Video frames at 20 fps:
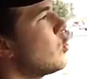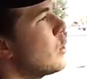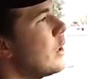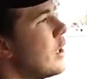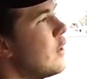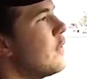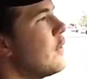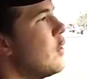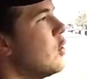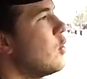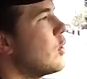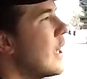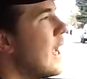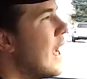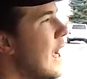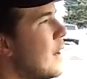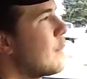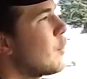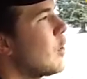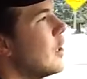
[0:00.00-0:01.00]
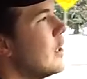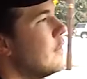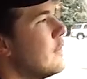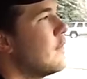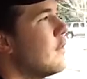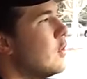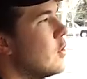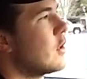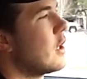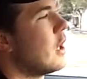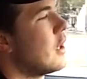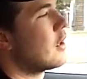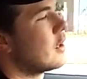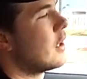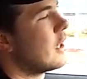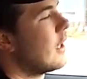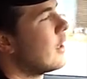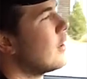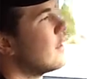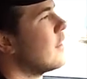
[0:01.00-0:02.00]
rear view camera and full color
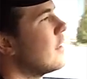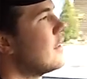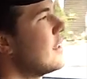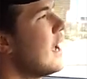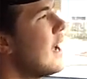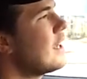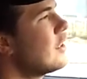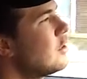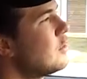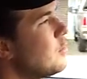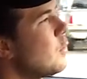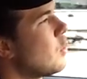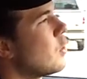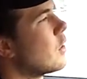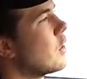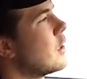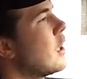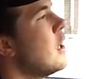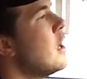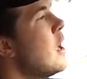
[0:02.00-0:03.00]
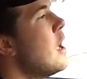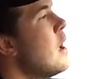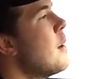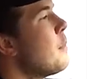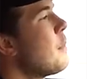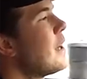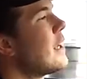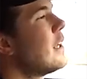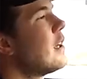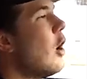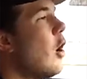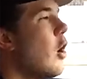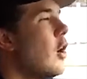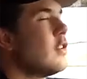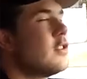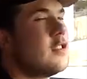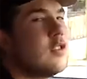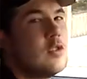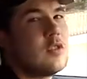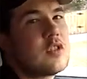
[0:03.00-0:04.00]
here in the dashboard. But it
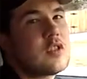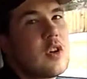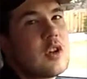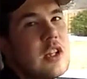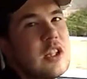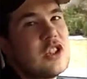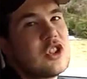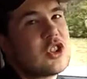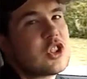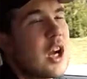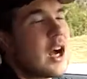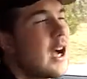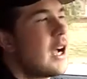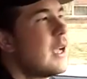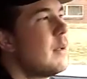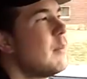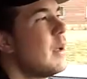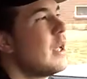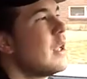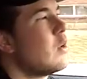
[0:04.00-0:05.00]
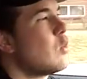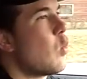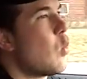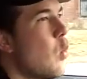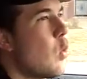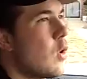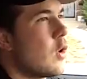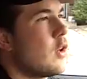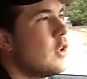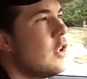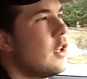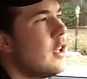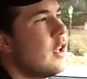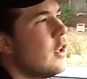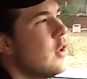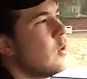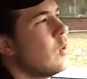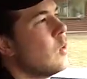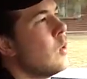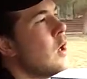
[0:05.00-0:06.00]
also is going to chime and warn
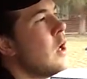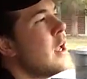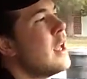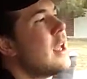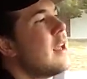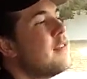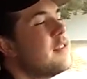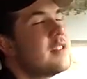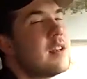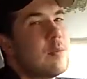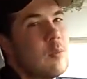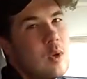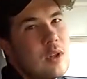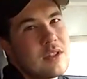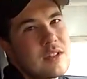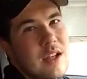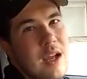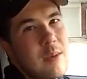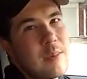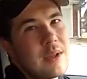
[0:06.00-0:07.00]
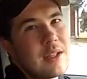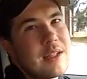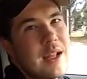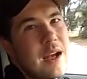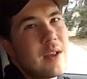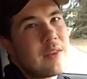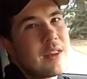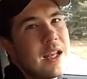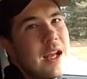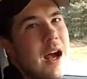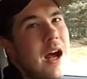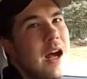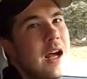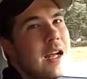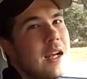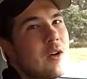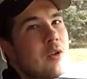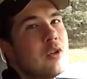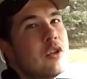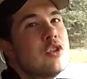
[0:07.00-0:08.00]
you if someone's coming down the
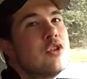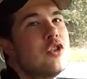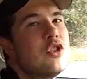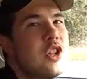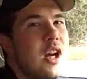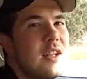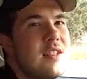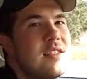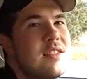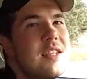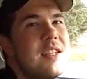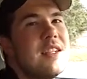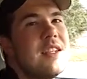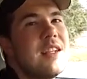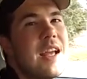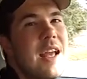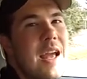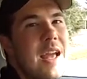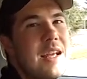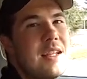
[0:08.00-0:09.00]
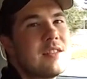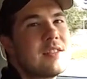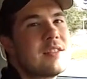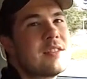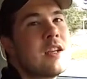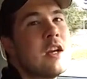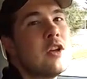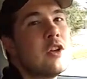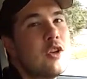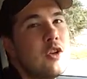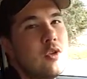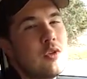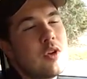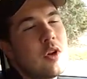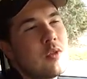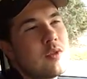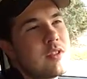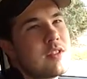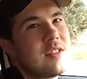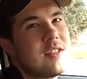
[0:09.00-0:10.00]
aisle, just in case you
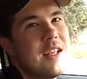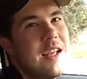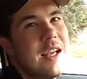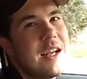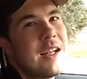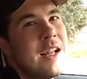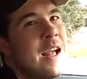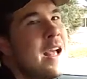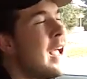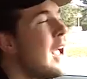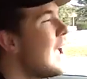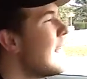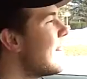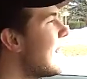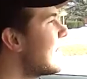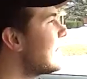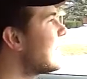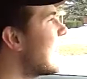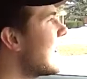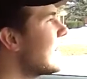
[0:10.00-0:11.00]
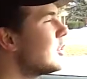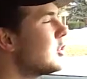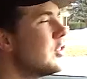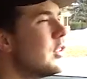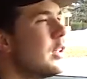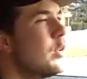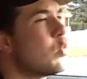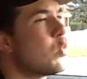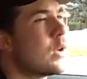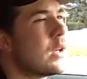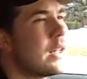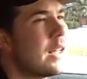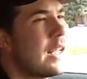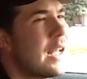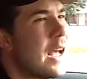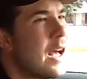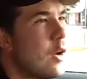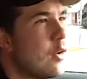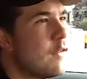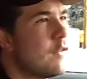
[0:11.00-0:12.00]
don't see it. And that's actually really
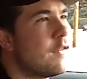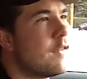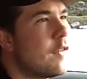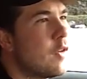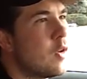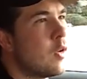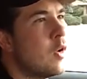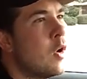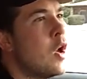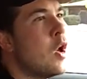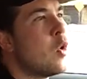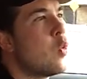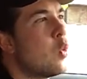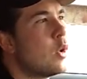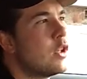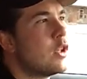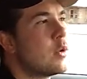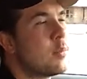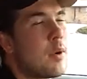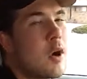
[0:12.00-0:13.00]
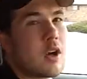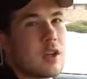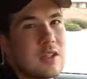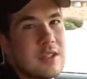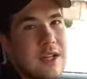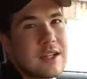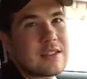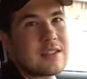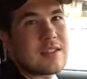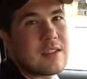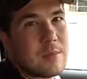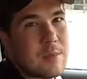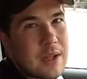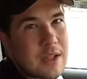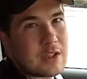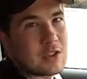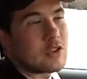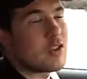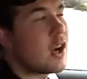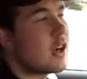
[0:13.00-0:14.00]
helpful when you're parked next to
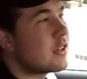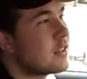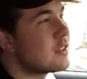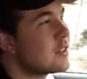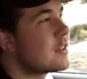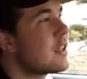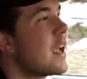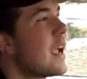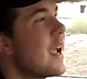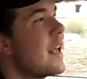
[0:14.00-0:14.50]
big trucks